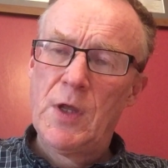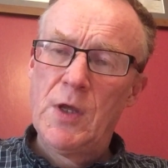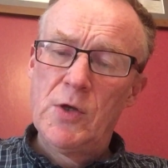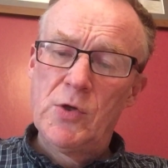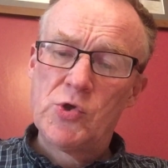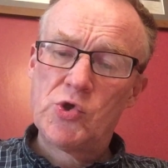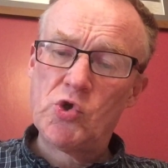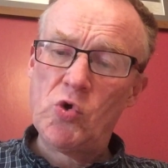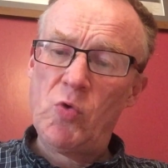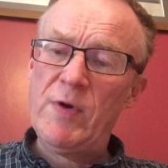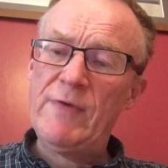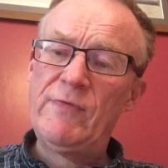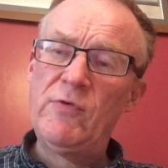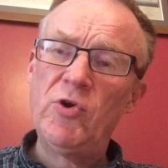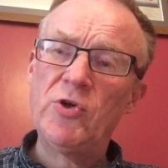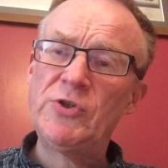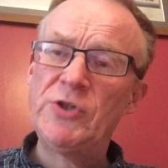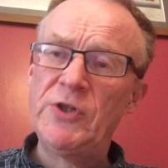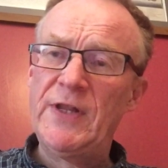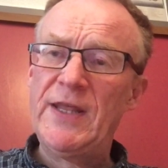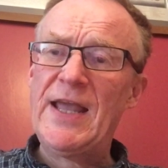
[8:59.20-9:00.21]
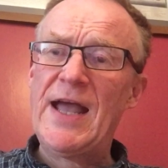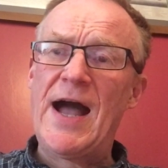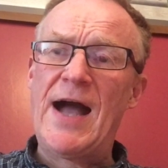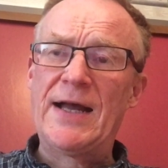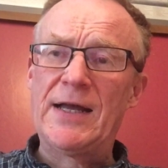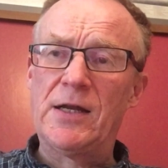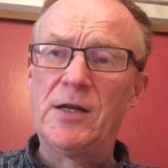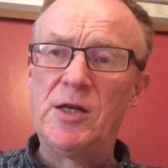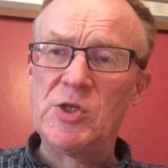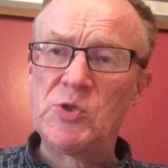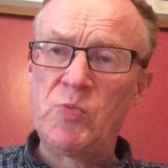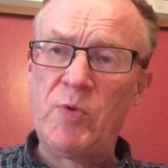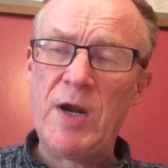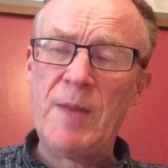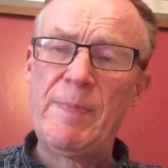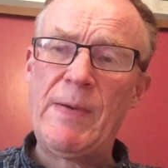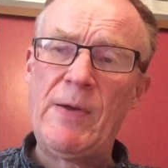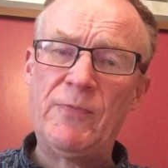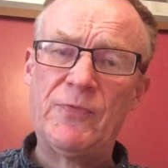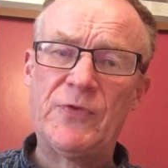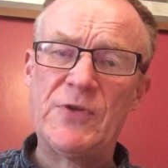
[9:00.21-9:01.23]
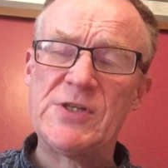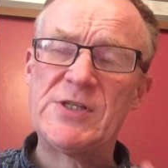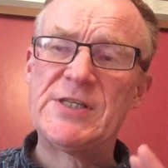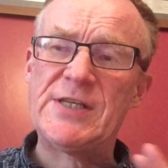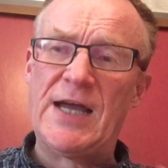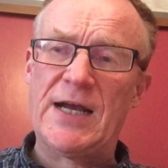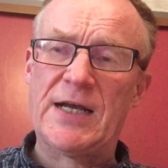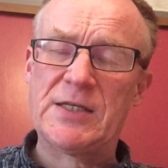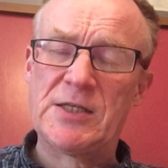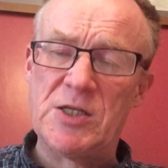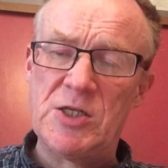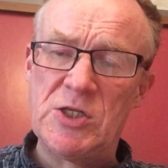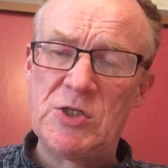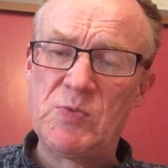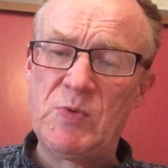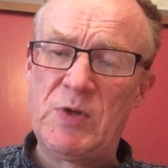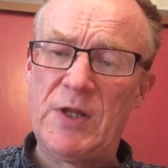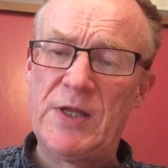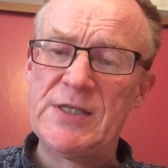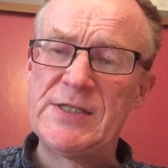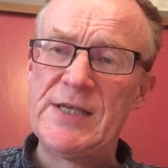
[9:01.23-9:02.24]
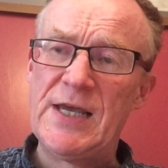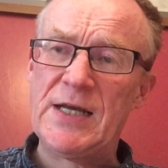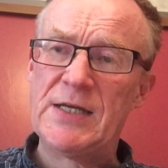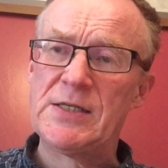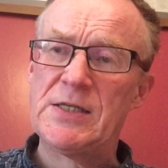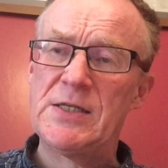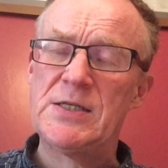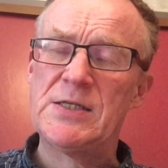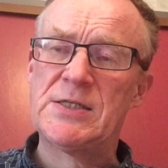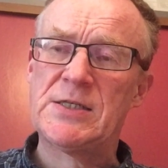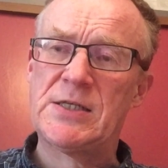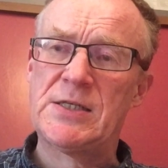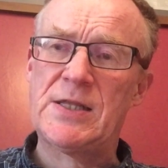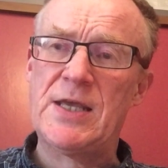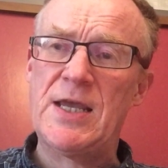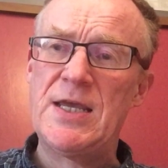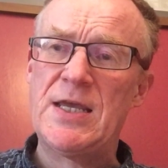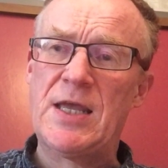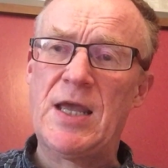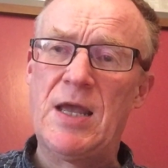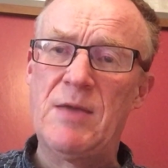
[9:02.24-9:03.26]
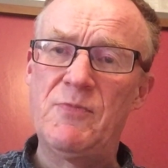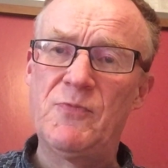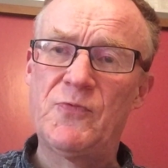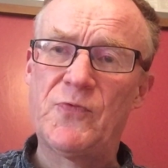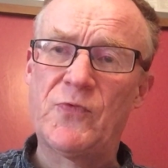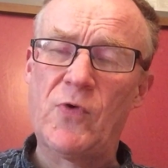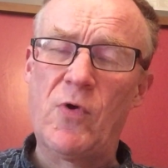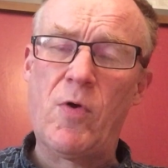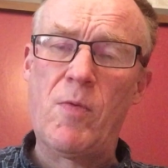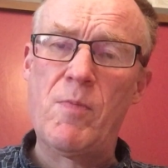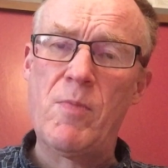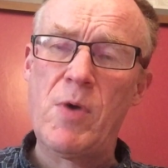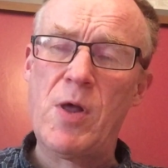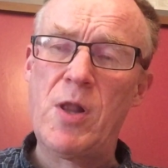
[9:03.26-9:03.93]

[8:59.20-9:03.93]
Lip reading: So we've looked at the Angles. What about the Saxons? Well, the Saxons, they came from